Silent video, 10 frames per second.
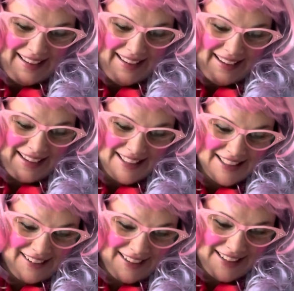It
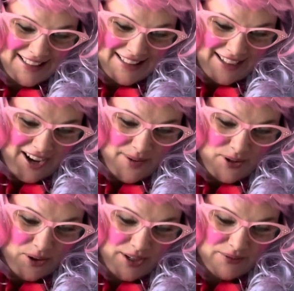does. I'm
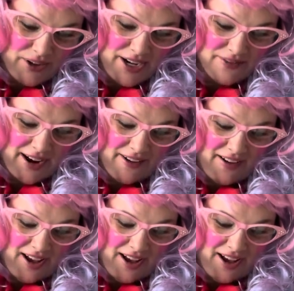going right around